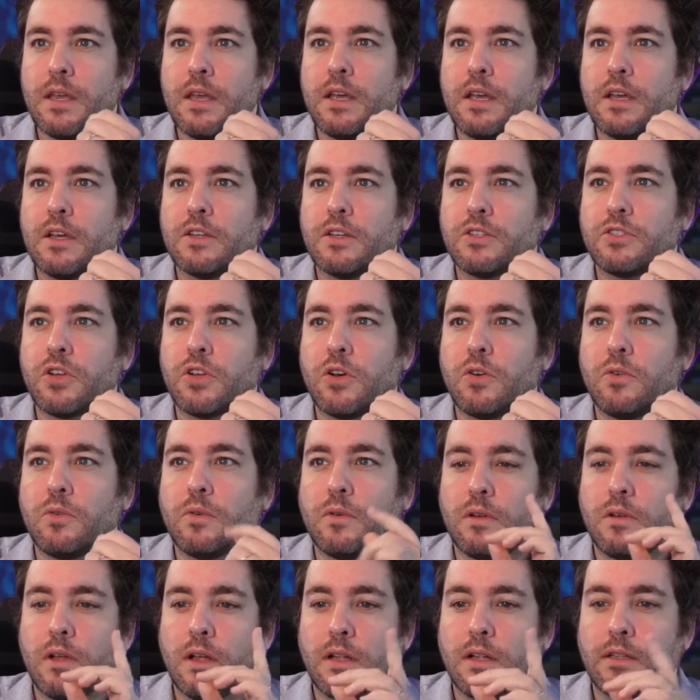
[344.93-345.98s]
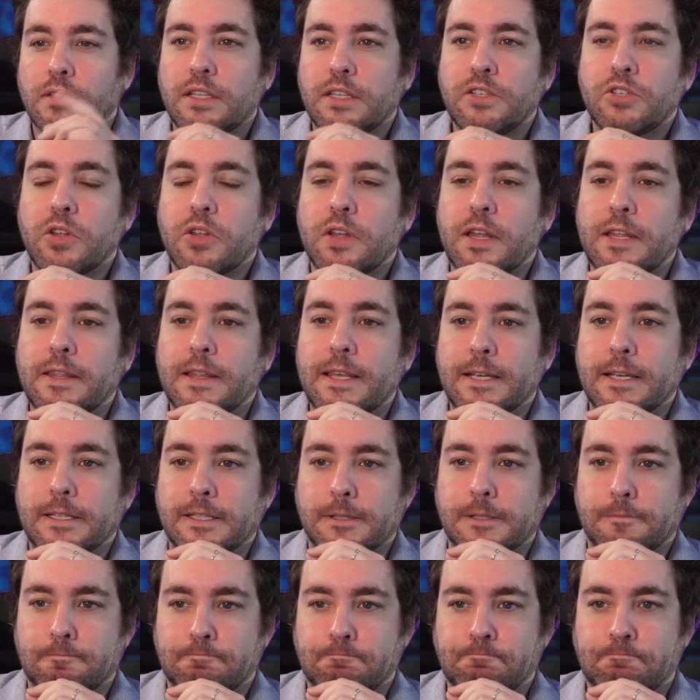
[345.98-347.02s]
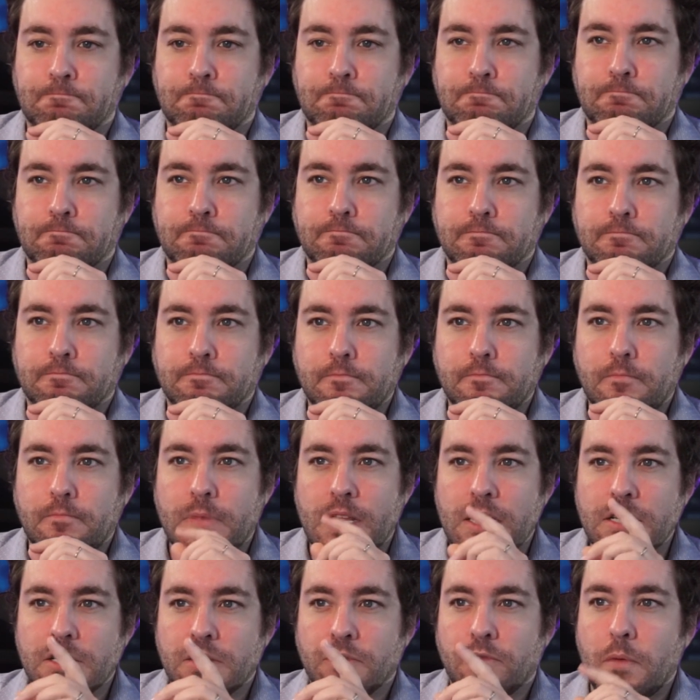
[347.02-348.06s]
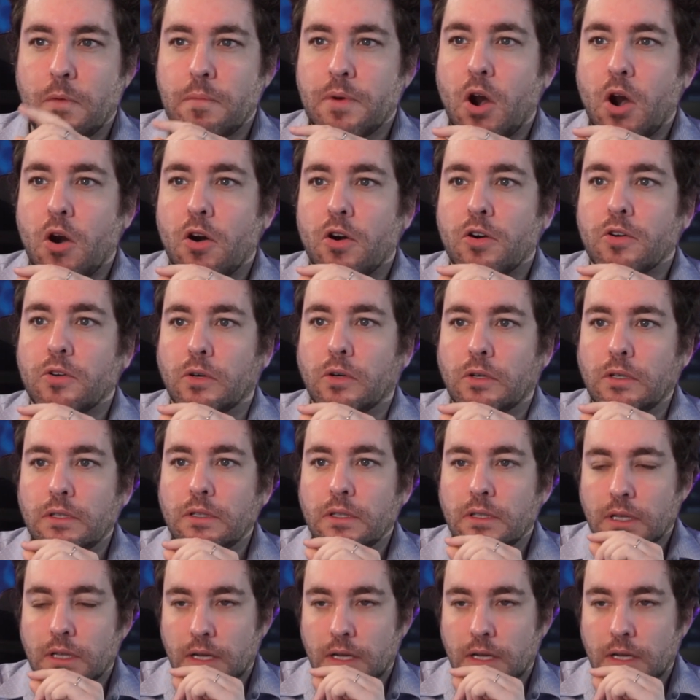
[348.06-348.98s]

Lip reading: So let's look at this. This is from an article